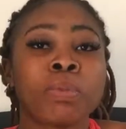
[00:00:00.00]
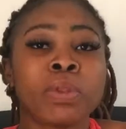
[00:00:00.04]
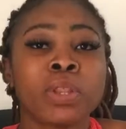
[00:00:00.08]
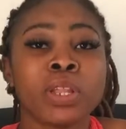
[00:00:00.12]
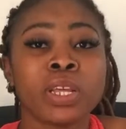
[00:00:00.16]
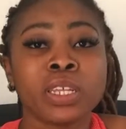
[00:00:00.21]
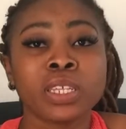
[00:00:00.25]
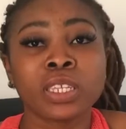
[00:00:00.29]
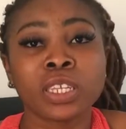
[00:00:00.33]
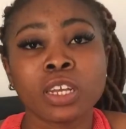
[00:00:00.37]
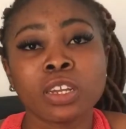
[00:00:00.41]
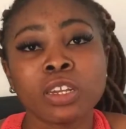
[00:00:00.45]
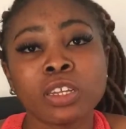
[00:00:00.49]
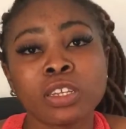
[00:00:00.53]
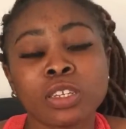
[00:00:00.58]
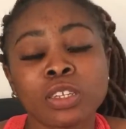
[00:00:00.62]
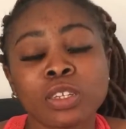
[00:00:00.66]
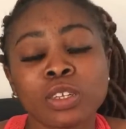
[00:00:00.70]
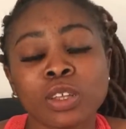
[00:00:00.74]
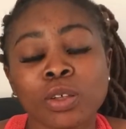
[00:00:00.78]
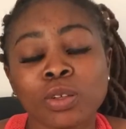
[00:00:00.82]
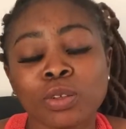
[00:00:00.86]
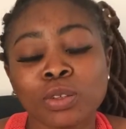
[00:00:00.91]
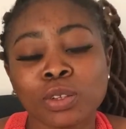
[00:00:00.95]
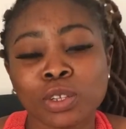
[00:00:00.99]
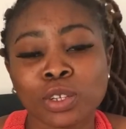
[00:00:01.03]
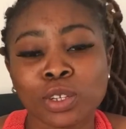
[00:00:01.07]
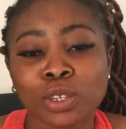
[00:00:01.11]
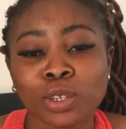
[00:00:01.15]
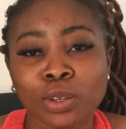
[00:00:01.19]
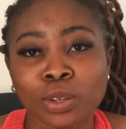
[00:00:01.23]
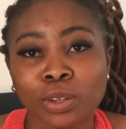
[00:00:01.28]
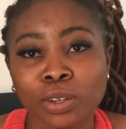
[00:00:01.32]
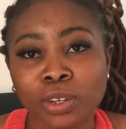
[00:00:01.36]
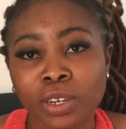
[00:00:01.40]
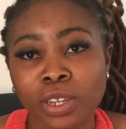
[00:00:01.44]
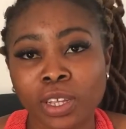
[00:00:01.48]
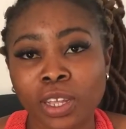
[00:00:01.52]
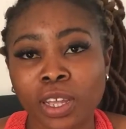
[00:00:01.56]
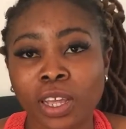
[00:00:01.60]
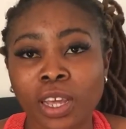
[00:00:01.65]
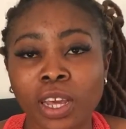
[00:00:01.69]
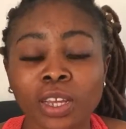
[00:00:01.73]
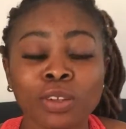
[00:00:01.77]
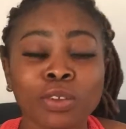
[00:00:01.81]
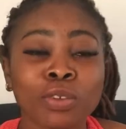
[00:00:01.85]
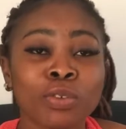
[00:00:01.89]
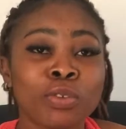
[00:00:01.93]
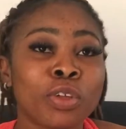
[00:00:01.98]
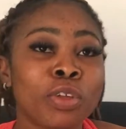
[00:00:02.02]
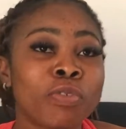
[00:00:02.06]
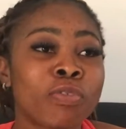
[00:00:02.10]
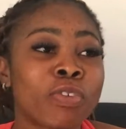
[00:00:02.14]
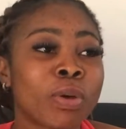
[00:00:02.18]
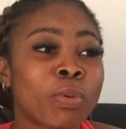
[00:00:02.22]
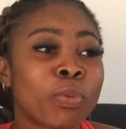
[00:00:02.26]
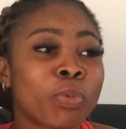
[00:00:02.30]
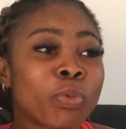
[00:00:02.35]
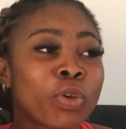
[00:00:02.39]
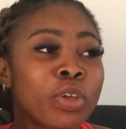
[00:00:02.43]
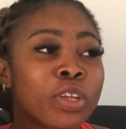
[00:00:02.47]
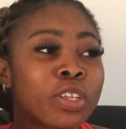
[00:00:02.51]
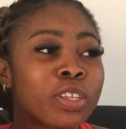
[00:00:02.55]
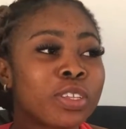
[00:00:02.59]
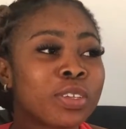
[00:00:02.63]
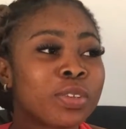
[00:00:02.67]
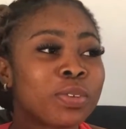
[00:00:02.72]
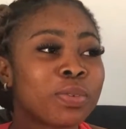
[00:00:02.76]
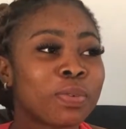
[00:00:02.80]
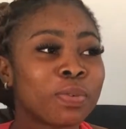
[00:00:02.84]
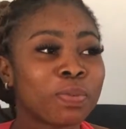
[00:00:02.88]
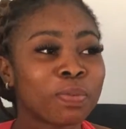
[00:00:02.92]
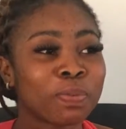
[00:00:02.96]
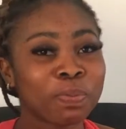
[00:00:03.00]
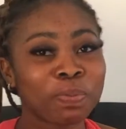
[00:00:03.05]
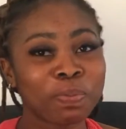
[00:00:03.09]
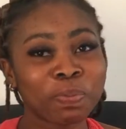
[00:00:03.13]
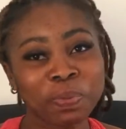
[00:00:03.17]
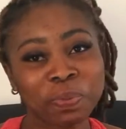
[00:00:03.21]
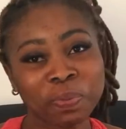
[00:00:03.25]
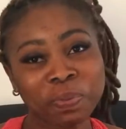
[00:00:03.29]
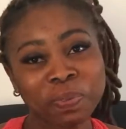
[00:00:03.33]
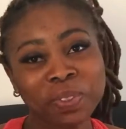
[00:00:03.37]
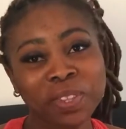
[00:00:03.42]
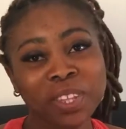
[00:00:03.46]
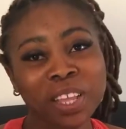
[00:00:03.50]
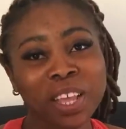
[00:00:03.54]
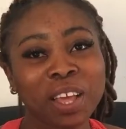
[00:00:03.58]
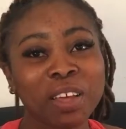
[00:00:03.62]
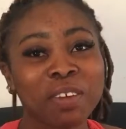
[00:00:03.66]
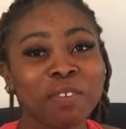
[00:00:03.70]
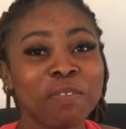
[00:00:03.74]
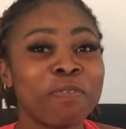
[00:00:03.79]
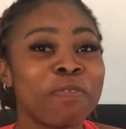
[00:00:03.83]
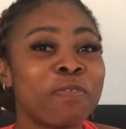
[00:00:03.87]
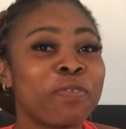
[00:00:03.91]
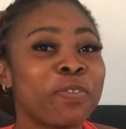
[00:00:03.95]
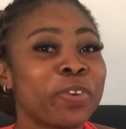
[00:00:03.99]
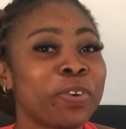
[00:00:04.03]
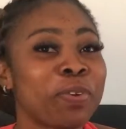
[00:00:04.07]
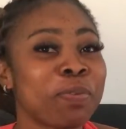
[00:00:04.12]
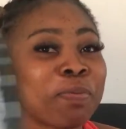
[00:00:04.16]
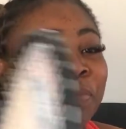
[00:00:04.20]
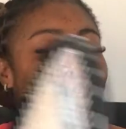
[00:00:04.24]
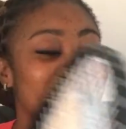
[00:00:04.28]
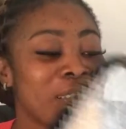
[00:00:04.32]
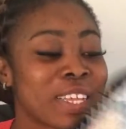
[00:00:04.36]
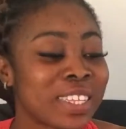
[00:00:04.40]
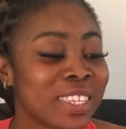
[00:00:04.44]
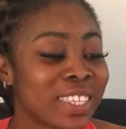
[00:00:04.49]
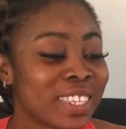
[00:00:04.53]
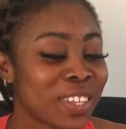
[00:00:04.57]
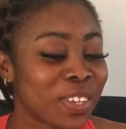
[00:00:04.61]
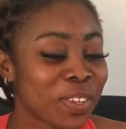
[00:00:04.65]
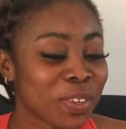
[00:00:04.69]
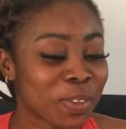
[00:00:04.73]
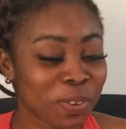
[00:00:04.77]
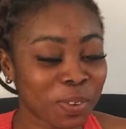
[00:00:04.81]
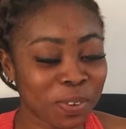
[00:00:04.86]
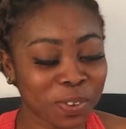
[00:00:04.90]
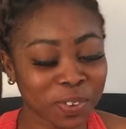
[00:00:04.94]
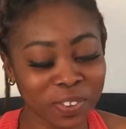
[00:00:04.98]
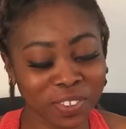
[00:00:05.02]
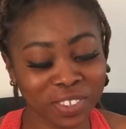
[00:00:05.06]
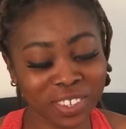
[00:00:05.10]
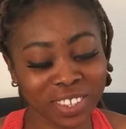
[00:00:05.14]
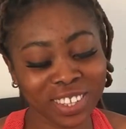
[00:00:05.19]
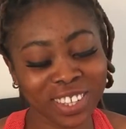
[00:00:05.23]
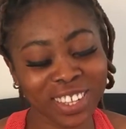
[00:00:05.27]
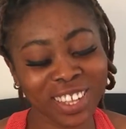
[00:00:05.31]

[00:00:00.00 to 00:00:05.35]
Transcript: playing tennis on sunday i don't know if i'm going to Feel myself